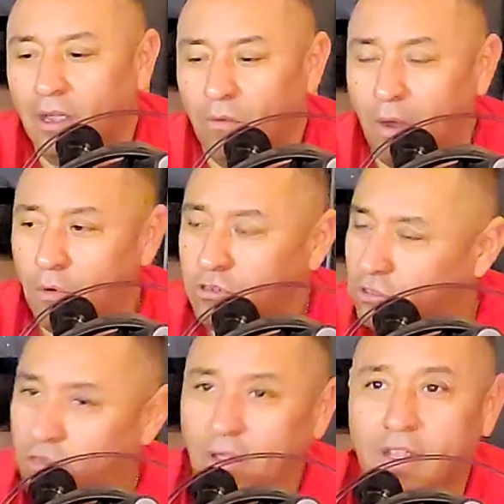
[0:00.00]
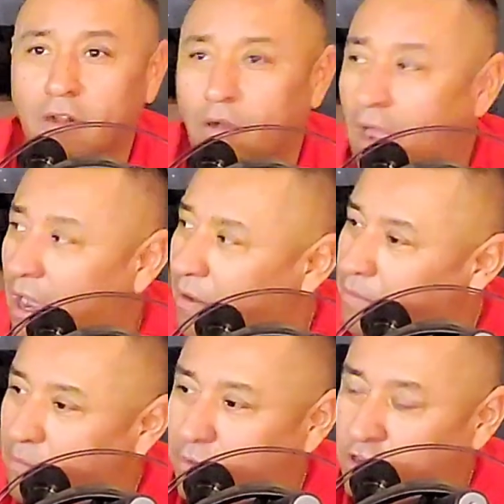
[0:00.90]
why would you do that? You know.
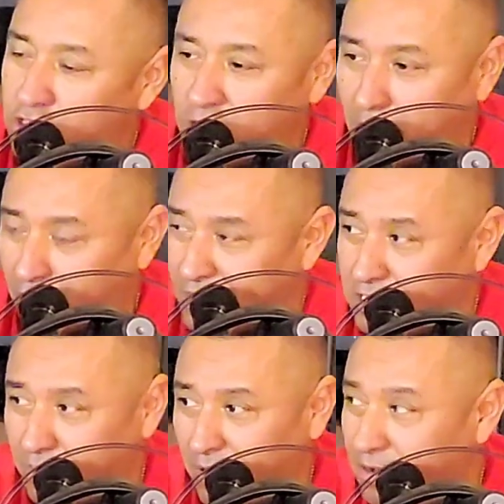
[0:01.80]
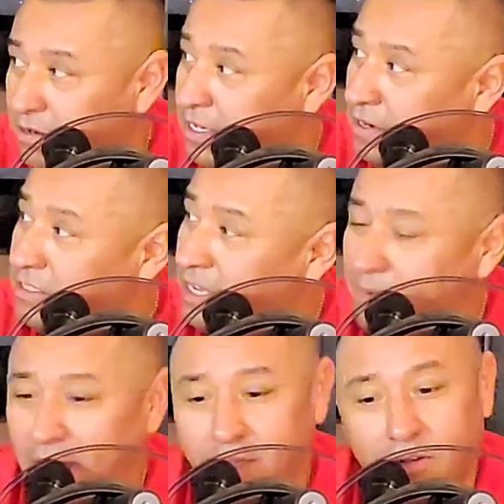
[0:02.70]
You should embrace it, brother. You know, say,
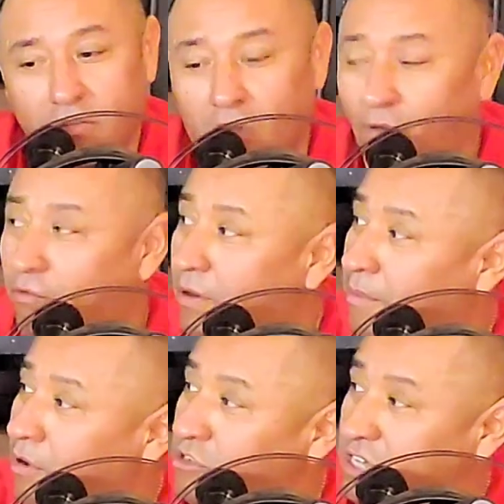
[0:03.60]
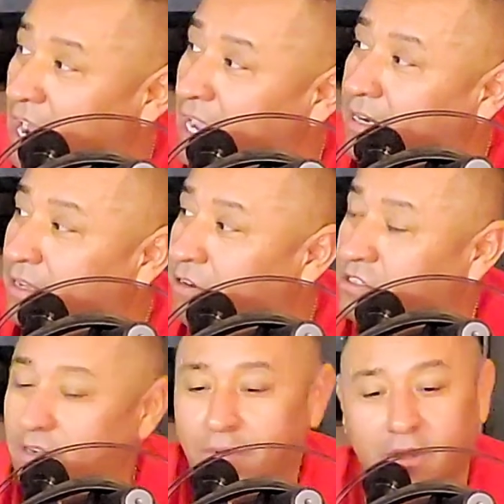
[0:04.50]
man, you know, go for it, bro. Shine.
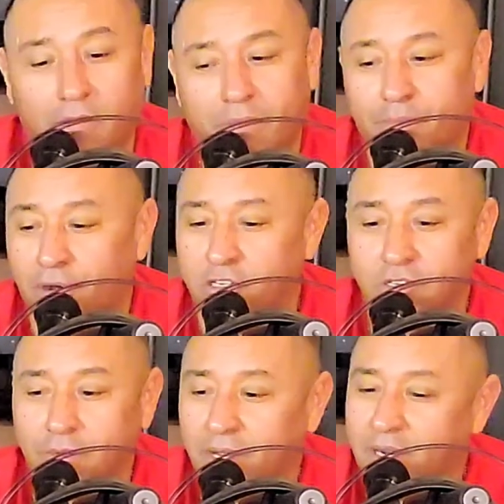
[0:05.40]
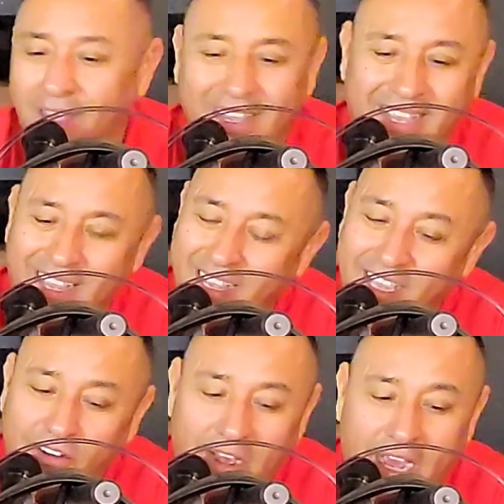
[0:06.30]
You know, push you. I mean,
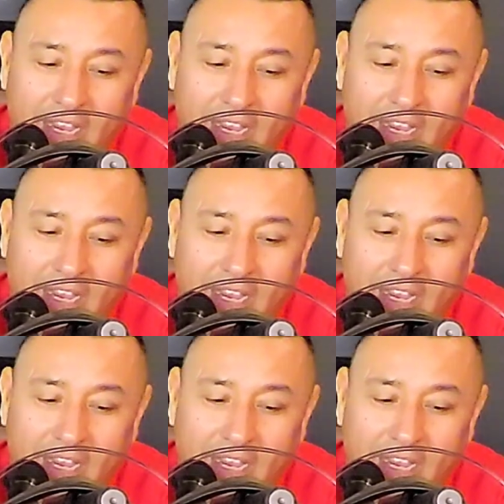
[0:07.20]
you know,